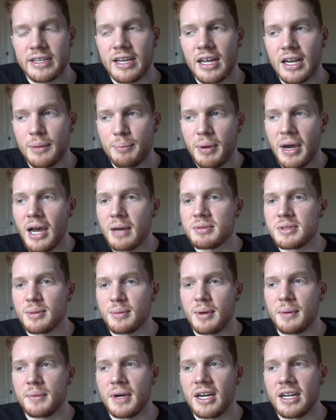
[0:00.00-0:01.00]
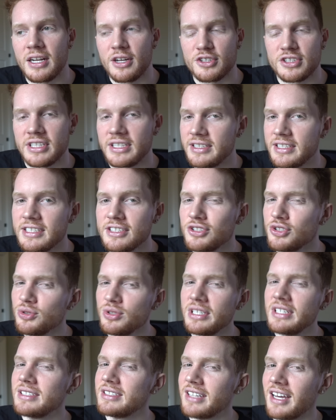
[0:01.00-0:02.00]
kind of popped in my mind. I was like, this
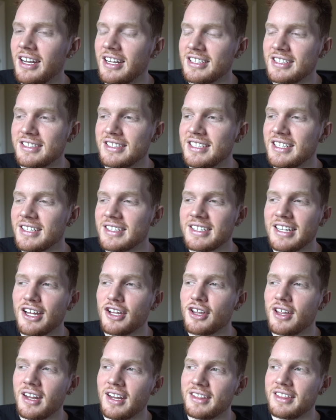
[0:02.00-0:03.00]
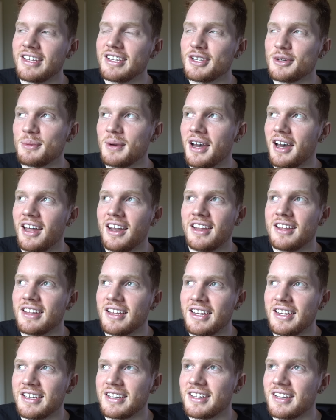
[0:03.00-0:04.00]
dude is kind of sick now that I think about it.
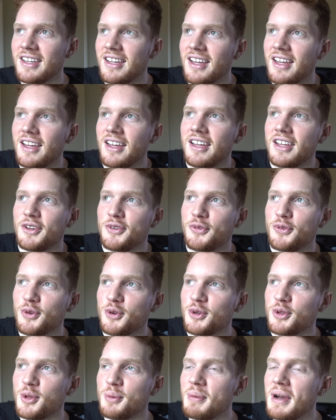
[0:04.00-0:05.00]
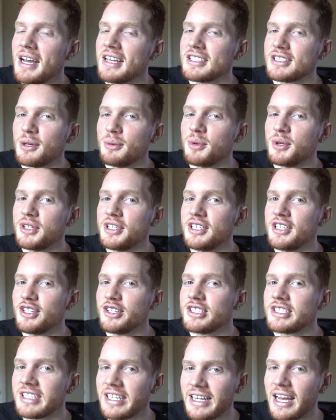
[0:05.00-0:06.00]
Like, for the past couple of
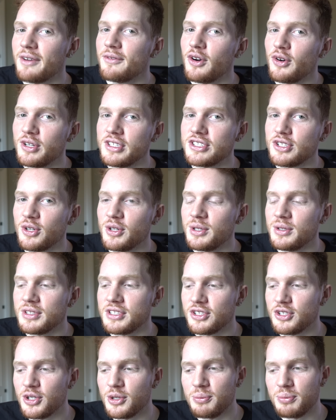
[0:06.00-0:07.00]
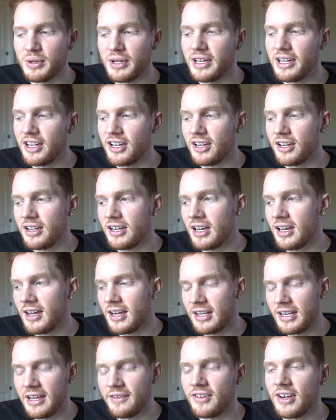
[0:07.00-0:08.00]
years, like, I've always thought he was a good player.
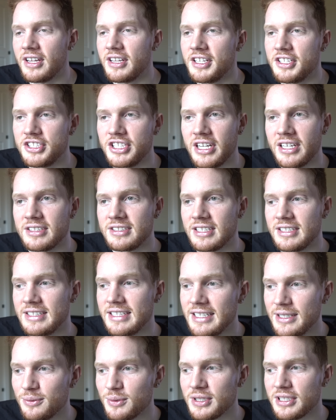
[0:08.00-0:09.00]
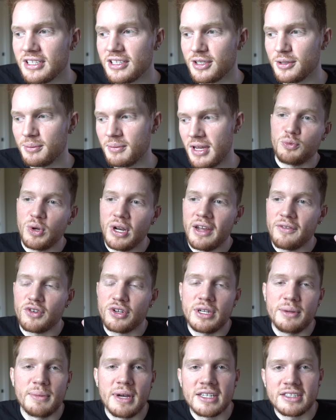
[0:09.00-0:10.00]
Never had the chance to team with him.
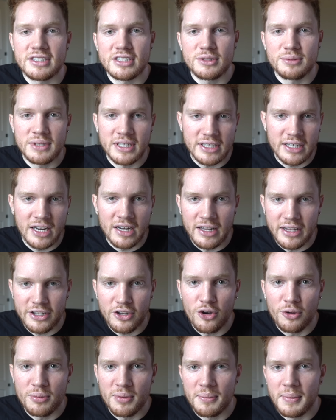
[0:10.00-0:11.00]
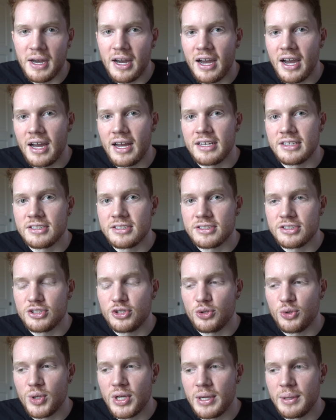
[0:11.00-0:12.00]
Whenever he messaged me, it kind of like opened my eyes
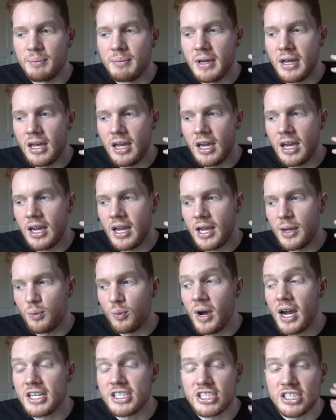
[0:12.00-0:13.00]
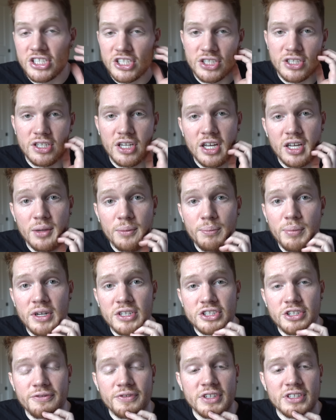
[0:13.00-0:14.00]
to him. I watched a
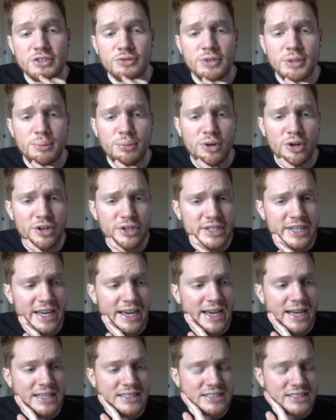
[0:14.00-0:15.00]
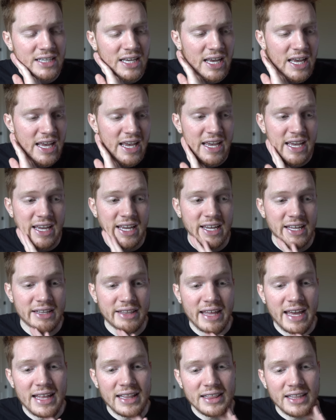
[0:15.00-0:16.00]
bunch of his rebroadcasts,
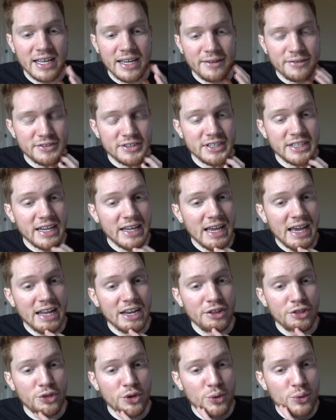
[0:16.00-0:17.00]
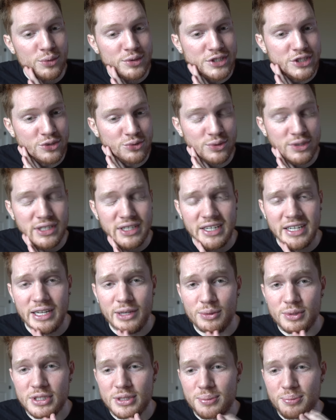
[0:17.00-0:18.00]
and that left it out of those 3, and
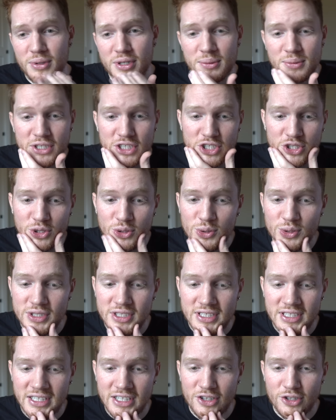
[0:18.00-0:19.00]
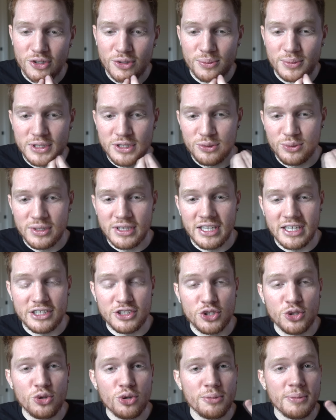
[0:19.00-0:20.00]
it was pretty much choose either between
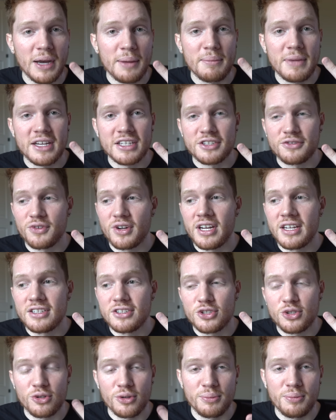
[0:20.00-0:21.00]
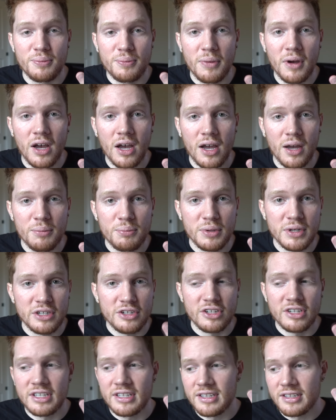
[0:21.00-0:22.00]
like 2 of my best friends who are
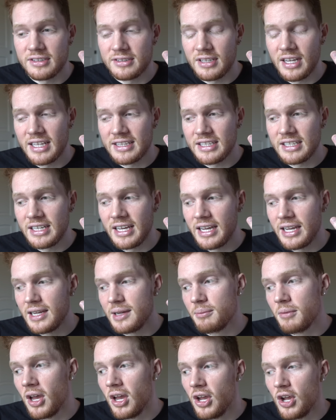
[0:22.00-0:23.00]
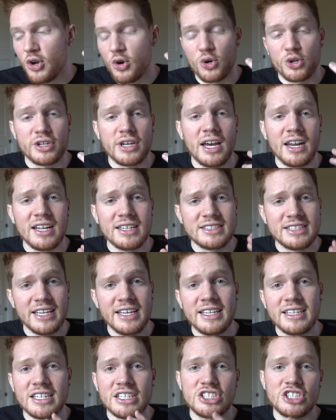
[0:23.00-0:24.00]
pretty good at the game, or kind of
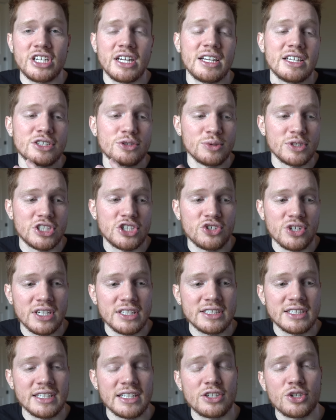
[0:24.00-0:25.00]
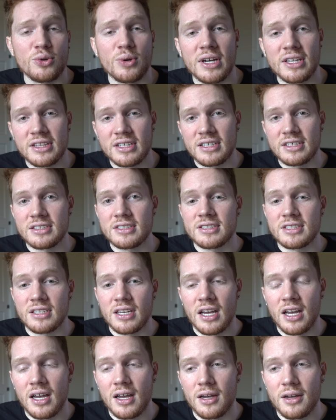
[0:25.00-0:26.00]
take a chance with Straight Sick, who I think's
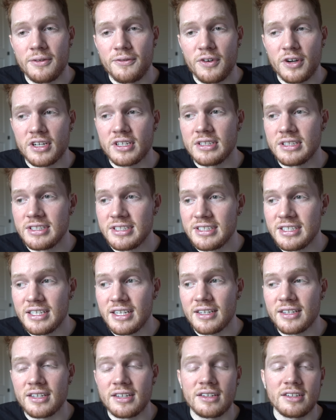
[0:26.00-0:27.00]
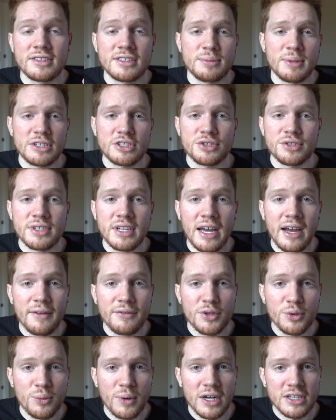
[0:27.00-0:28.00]
fucking sick, especially
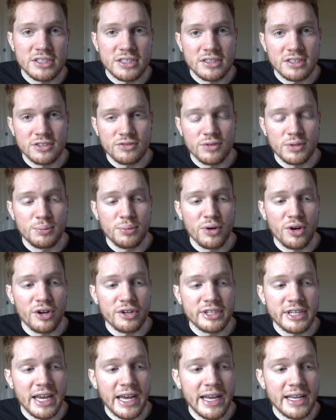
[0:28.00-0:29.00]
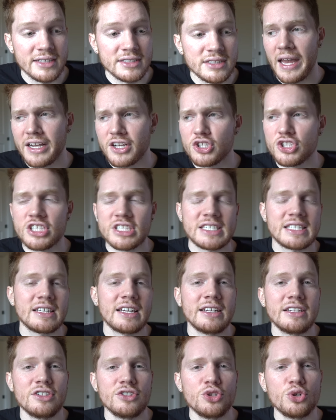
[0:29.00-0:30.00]
after watching his rebroadcast. I could just
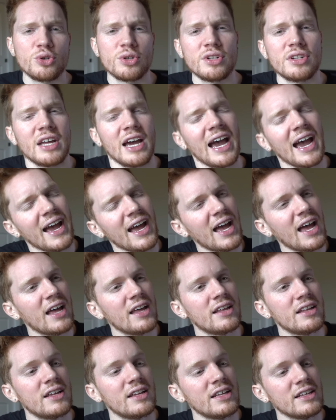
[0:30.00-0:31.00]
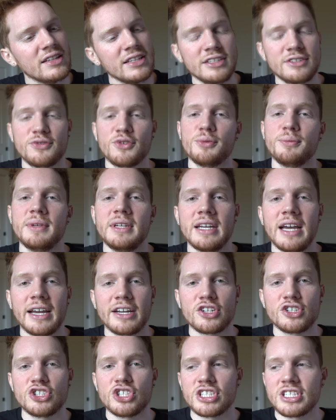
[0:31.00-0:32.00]
like, at least for me, I
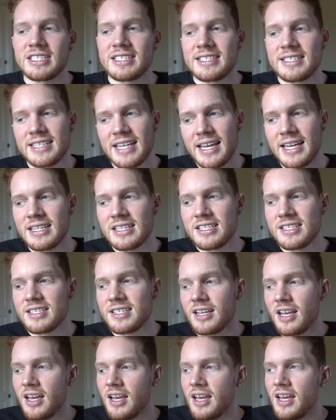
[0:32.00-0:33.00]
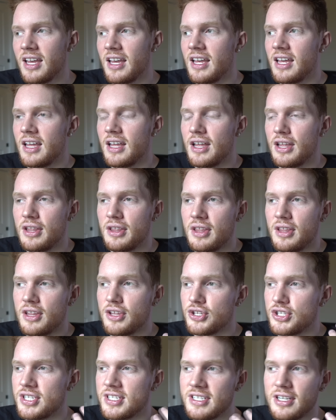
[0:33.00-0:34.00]
could just sense
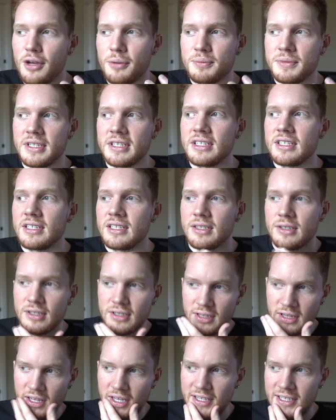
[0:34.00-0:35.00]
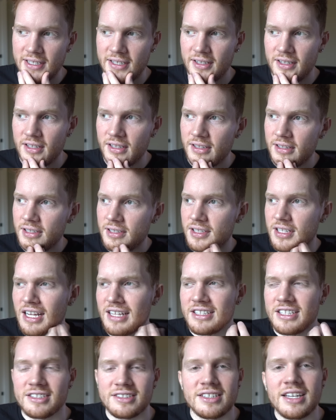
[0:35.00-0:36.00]
something, like,
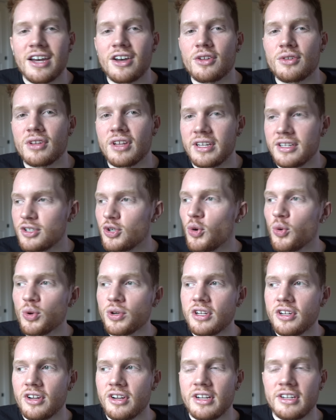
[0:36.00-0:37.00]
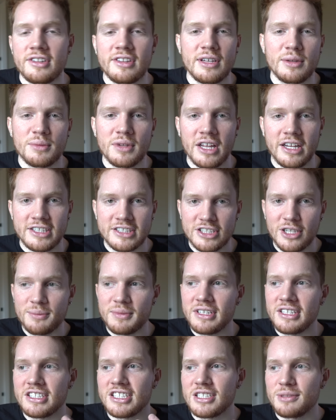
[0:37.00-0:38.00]
not to sound like corny or anything, but like
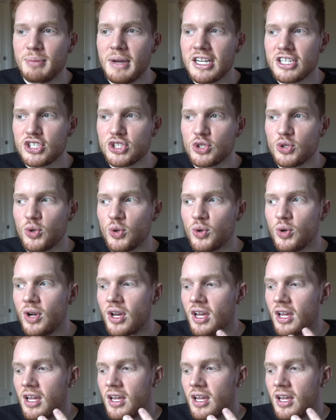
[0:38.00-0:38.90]
something special